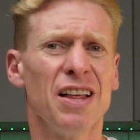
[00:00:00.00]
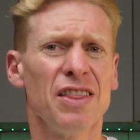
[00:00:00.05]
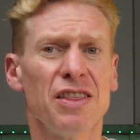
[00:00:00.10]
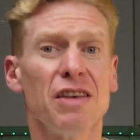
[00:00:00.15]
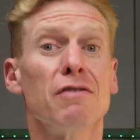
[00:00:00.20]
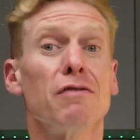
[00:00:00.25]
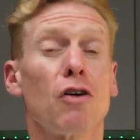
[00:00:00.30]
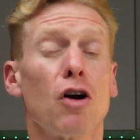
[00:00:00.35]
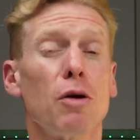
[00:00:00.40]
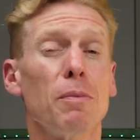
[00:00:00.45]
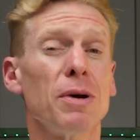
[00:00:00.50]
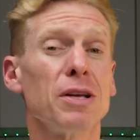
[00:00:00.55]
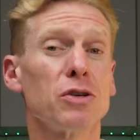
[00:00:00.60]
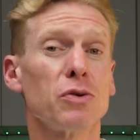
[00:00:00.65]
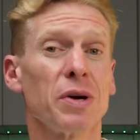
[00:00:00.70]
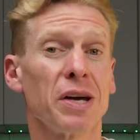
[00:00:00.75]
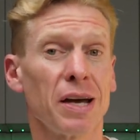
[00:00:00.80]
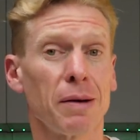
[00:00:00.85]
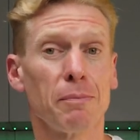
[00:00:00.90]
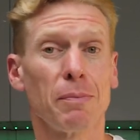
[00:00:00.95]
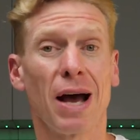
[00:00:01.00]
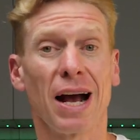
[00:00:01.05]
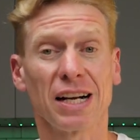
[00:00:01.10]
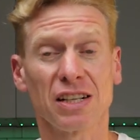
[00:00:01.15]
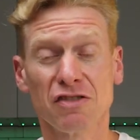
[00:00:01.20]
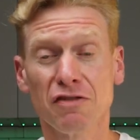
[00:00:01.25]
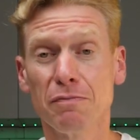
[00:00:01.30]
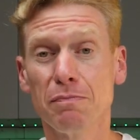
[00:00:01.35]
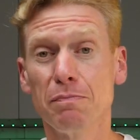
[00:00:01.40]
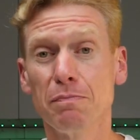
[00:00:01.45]
the environmental
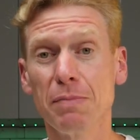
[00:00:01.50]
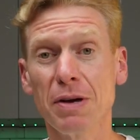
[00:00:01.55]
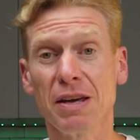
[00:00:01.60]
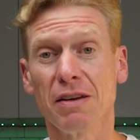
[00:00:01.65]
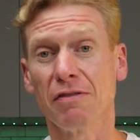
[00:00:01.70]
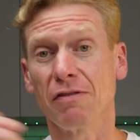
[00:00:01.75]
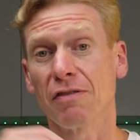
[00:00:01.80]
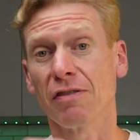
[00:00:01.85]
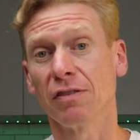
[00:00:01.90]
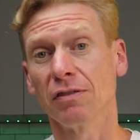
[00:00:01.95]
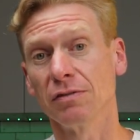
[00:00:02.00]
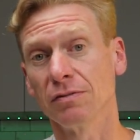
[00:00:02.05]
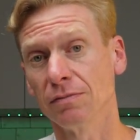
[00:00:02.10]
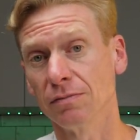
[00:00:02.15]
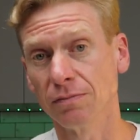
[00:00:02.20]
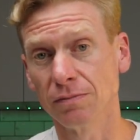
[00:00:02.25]
impact of beef. For